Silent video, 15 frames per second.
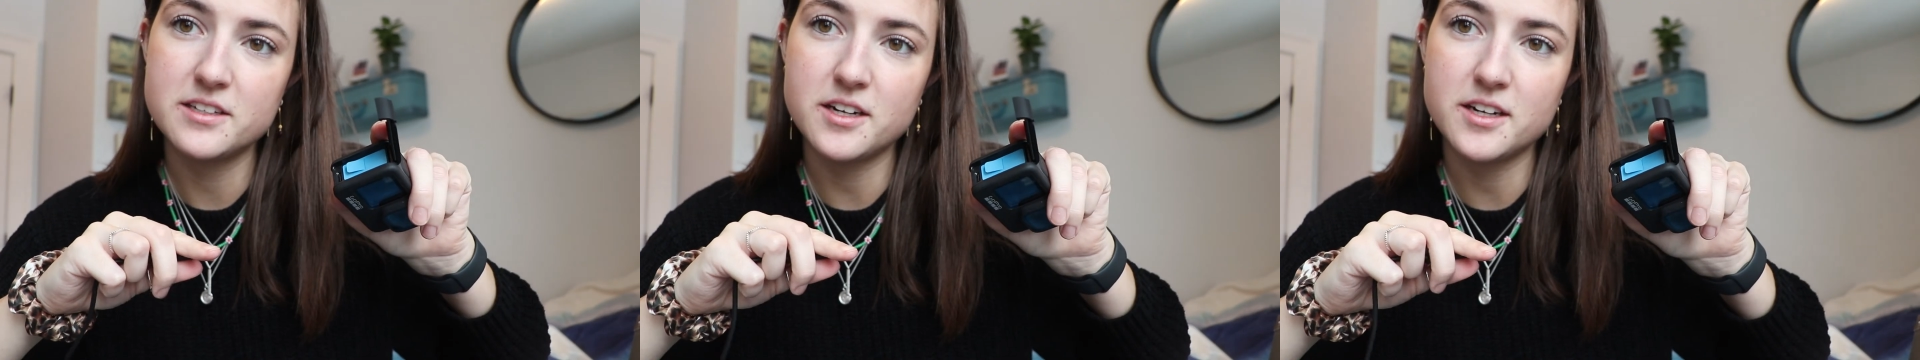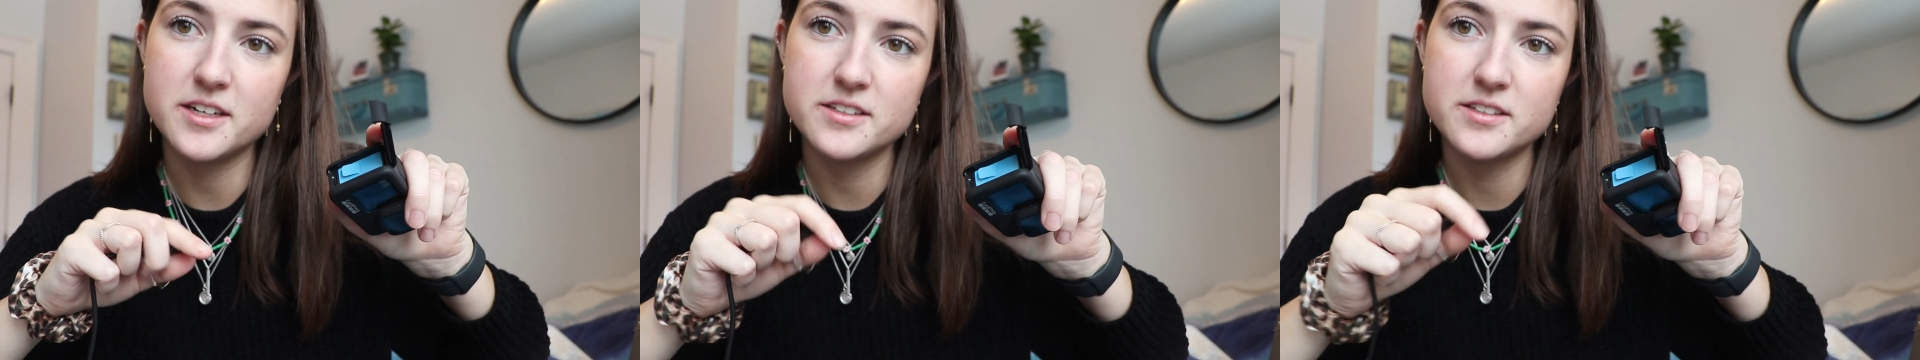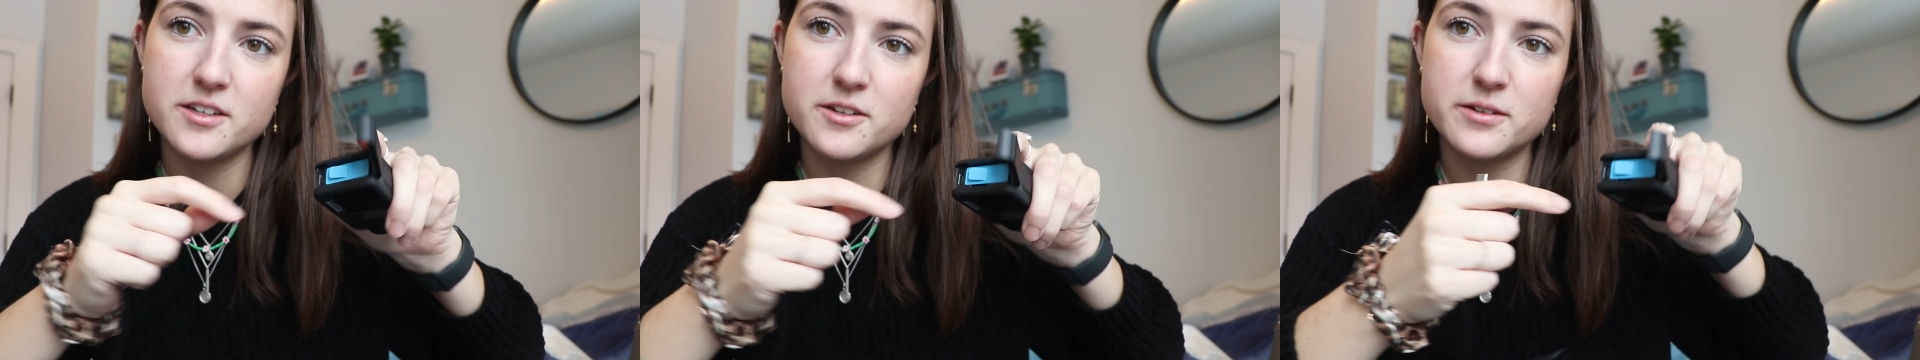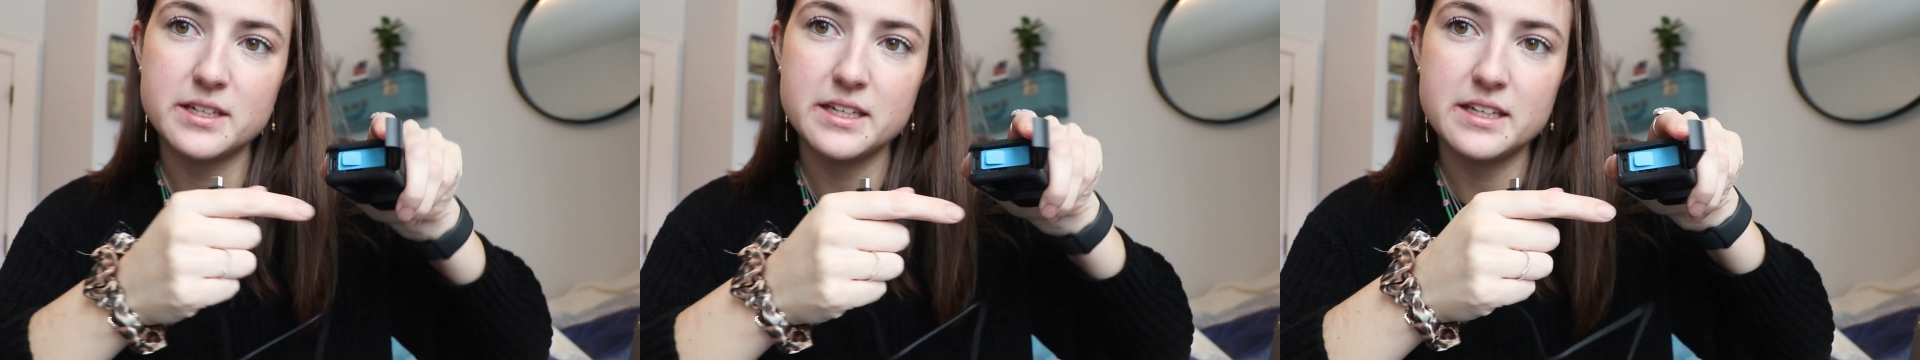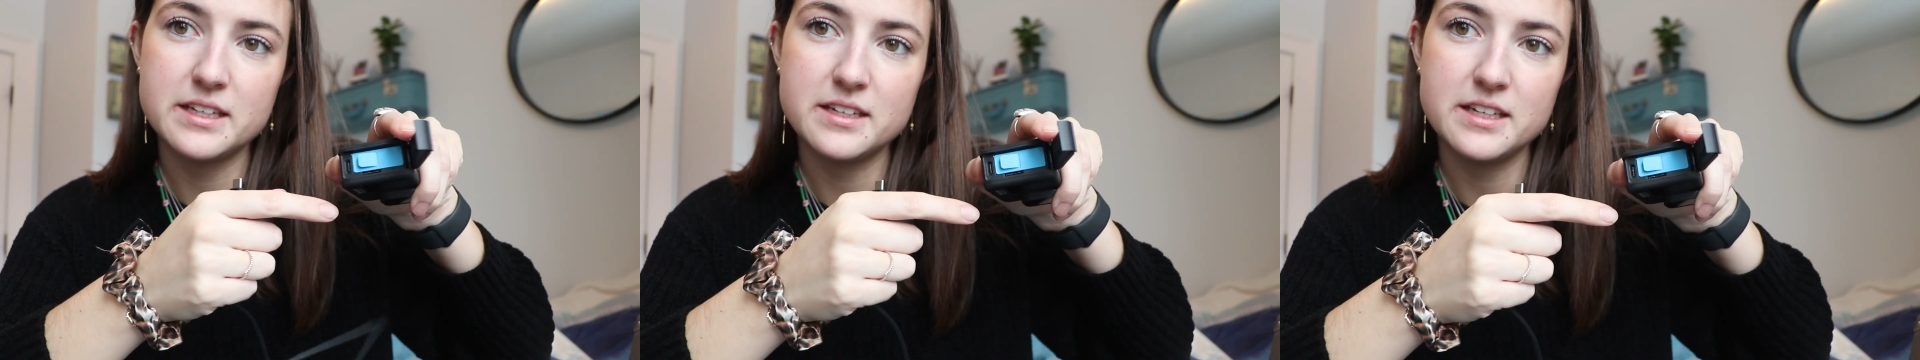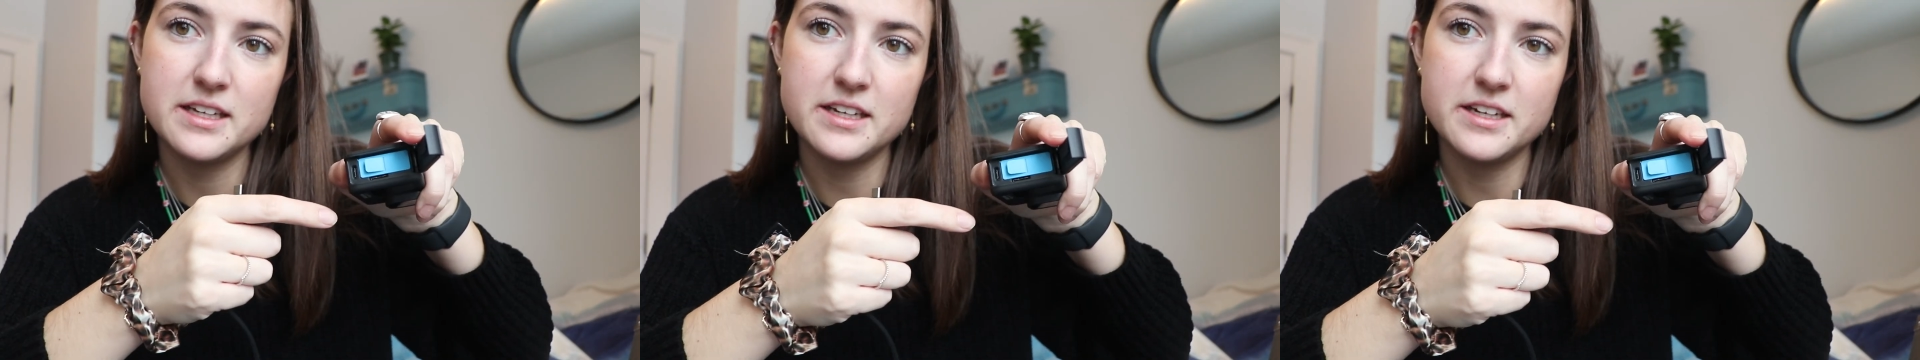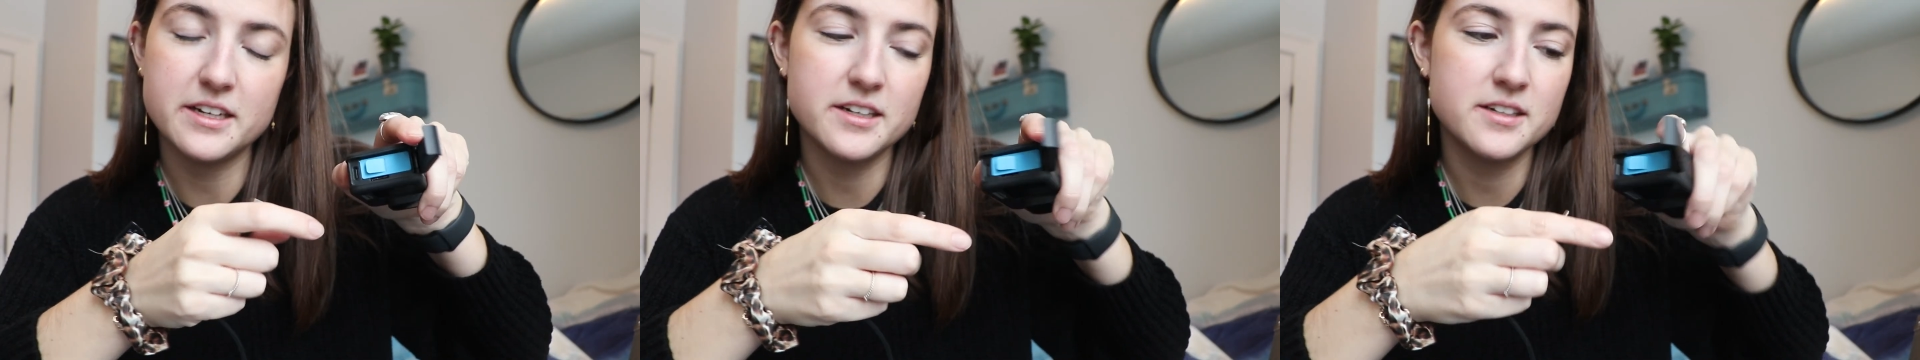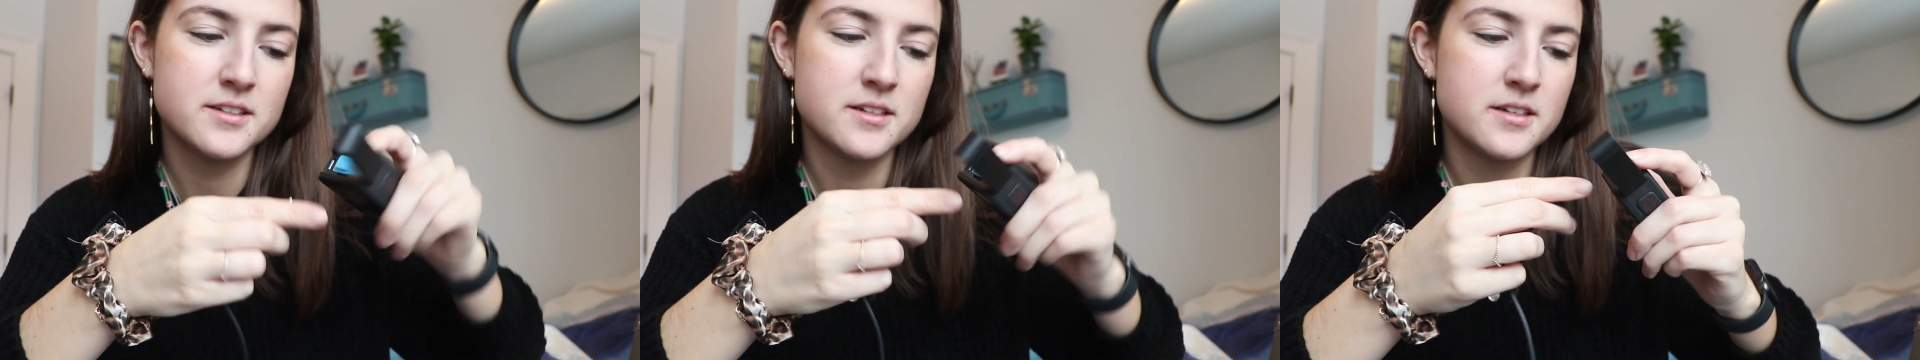card go in
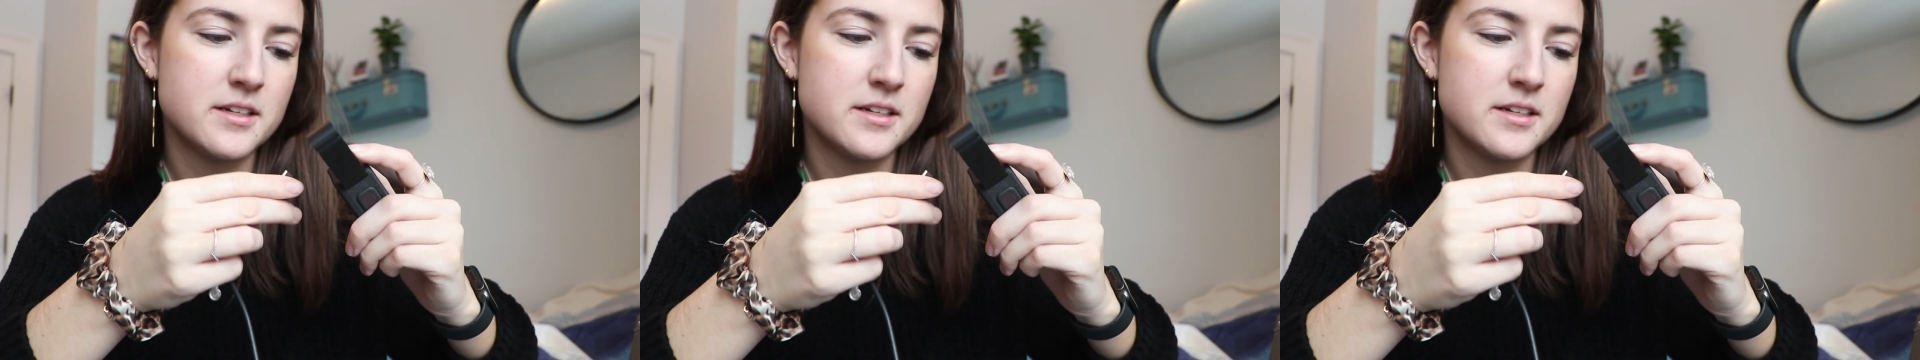here,